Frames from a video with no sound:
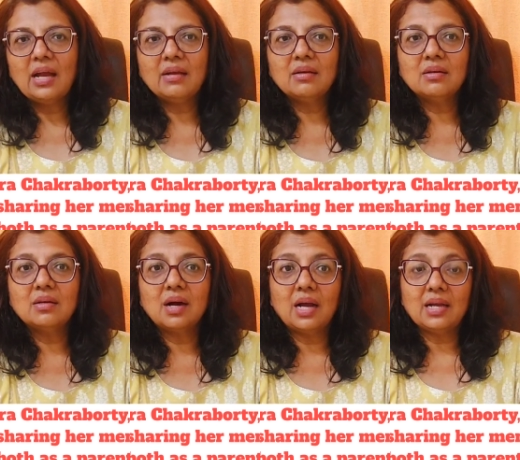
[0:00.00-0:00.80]
And
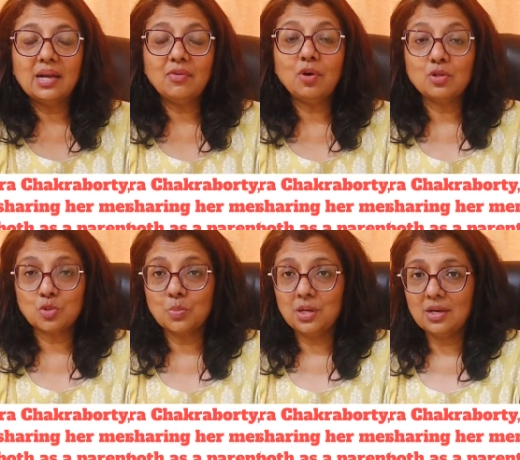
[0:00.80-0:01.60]
I have
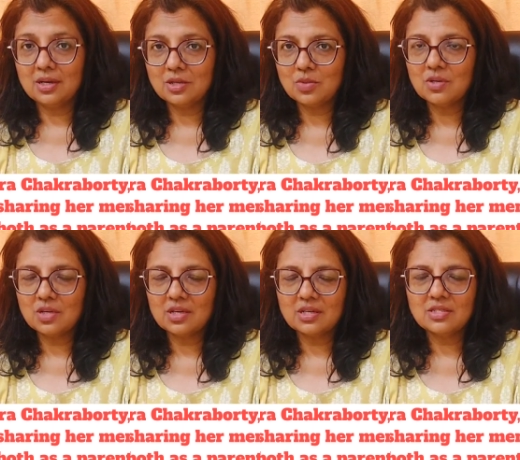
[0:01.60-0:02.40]
also been lucky to
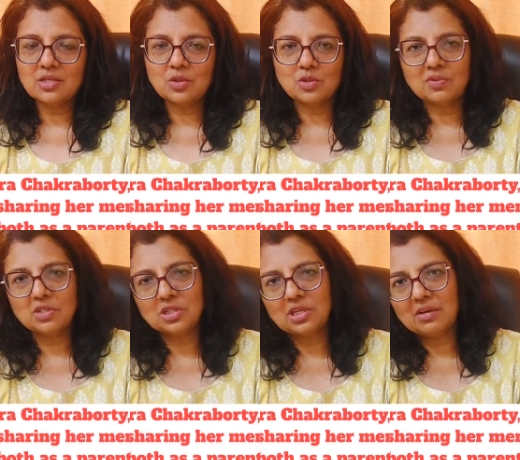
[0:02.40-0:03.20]
work in institutes
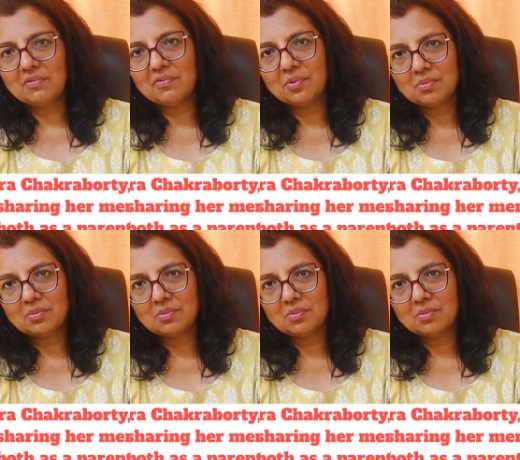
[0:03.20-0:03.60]
which gave